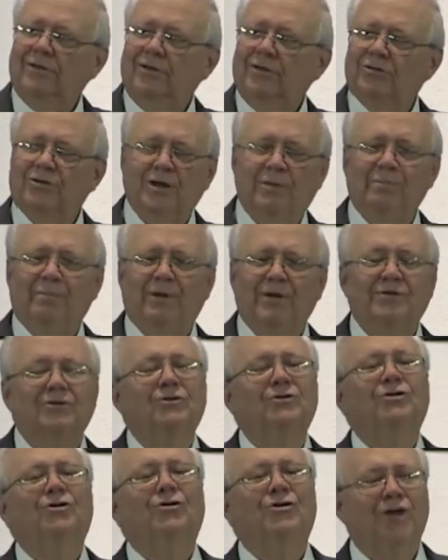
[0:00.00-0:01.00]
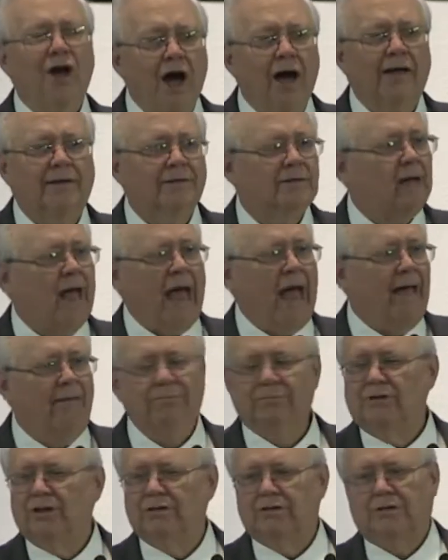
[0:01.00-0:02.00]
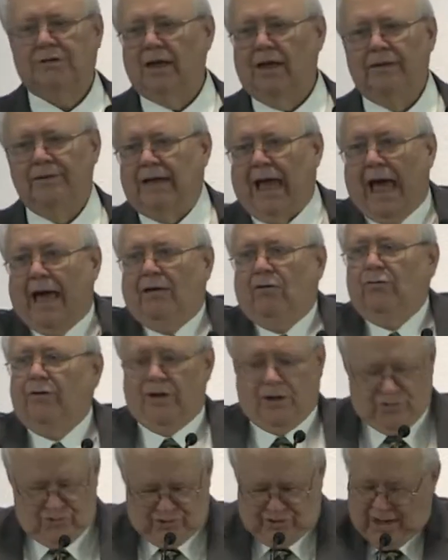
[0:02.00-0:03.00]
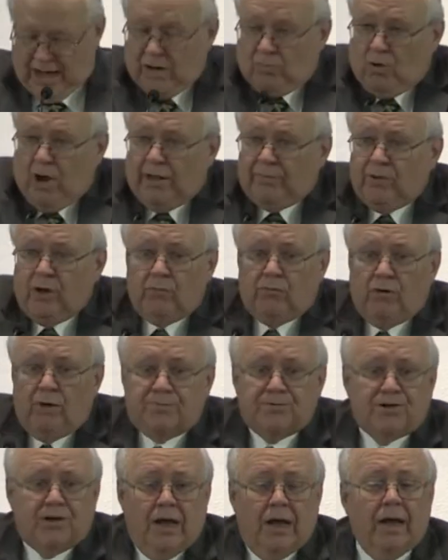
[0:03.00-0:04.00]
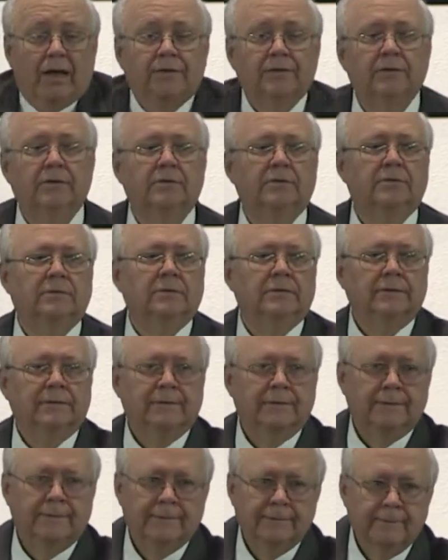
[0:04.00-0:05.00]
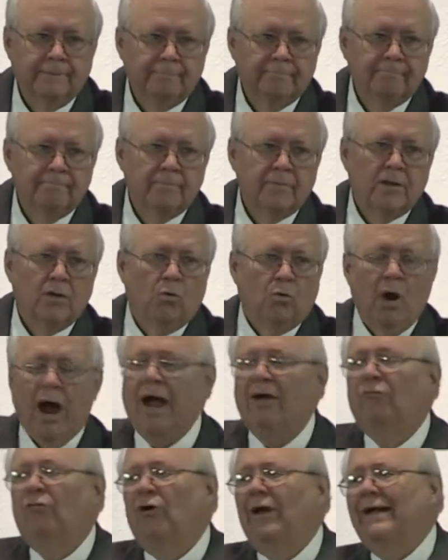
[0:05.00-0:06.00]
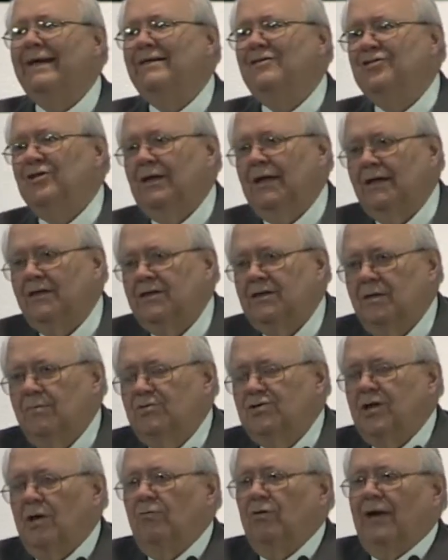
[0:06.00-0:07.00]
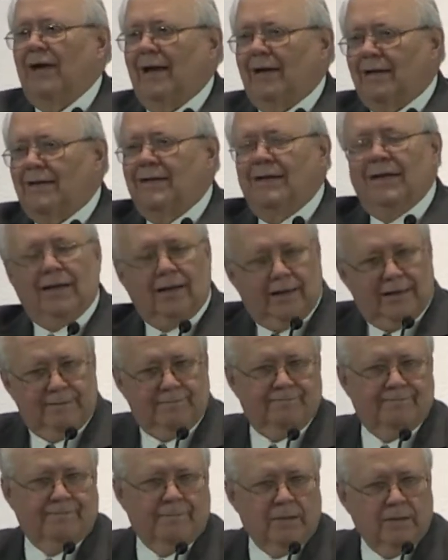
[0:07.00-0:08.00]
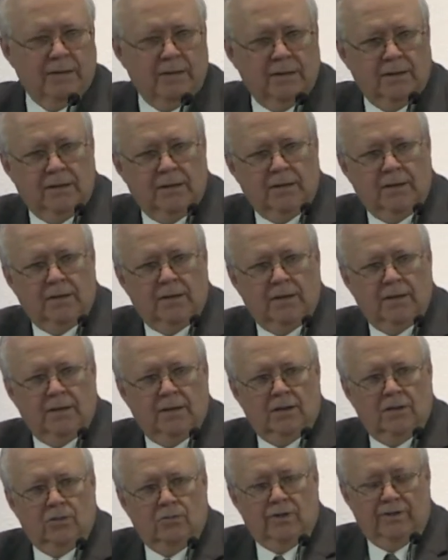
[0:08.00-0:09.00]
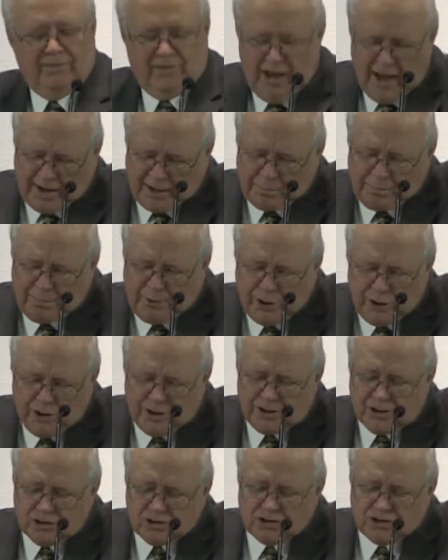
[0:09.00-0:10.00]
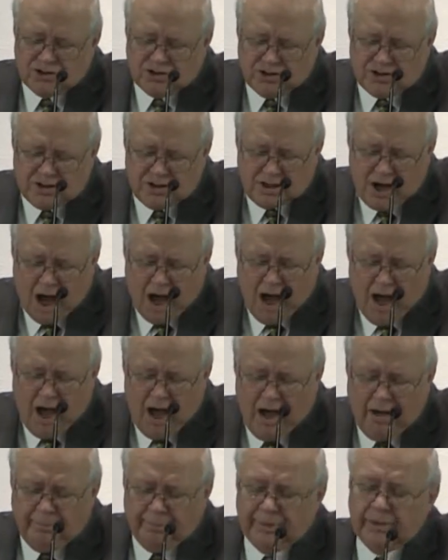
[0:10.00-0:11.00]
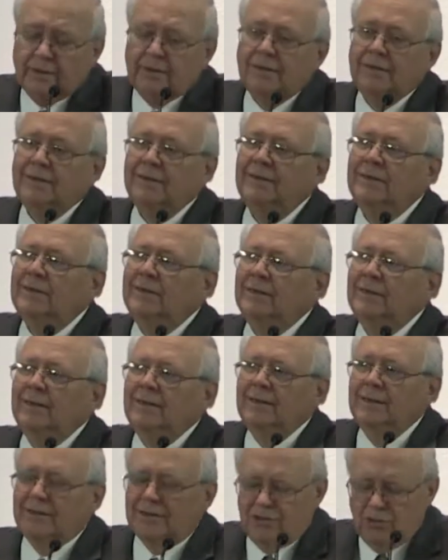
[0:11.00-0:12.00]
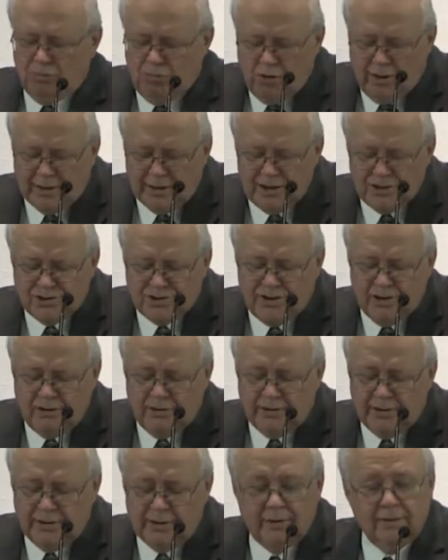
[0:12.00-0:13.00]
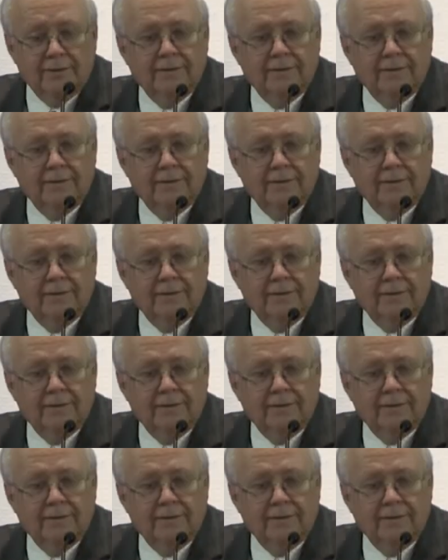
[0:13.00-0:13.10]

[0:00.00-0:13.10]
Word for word: You said, preacher, you're nuts. I'm just telling you, I don't understand why they were upset. Why rage against him? Say we got to kill him. We've got to put a stop to what he's doing.